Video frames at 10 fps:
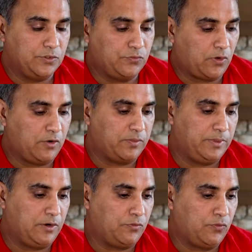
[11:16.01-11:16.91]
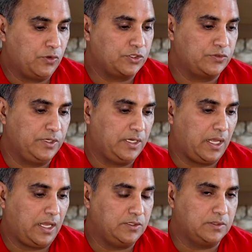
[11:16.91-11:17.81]
too far from there on 4th Street,
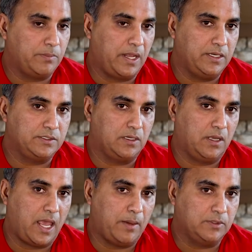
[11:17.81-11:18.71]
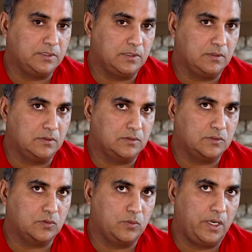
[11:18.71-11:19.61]
I used to manage Hamilton
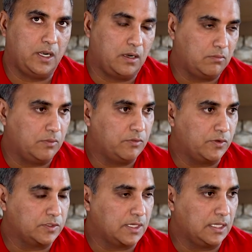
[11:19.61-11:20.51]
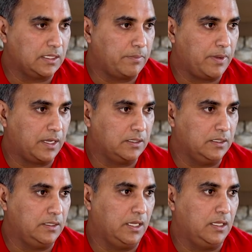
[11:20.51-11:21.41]
Square when we first got that back in the
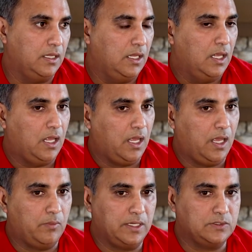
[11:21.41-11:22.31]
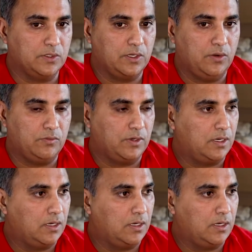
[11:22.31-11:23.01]
day. And when I took it over,